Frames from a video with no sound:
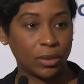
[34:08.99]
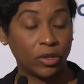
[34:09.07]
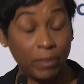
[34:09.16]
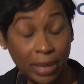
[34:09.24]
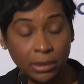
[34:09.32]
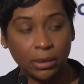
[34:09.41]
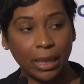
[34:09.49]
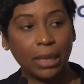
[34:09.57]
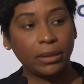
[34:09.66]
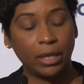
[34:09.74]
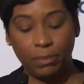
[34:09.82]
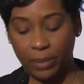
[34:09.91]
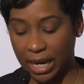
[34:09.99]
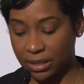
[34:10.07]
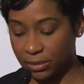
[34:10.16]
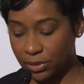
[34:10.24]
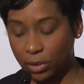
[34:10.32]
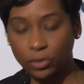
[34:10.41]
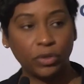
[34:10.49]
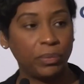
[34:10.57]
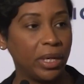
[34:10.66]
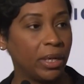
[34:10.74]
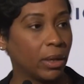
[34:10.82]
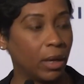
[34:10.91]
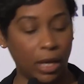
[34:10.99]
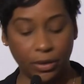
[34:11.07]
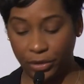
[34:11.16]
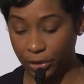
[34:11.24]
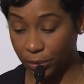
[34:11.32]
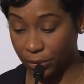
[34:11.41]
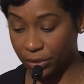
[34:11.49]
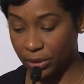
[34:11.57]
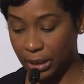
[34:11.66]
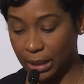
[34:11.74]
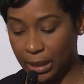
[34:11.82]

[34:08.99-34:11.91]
or the mental health impacts of social media on youth.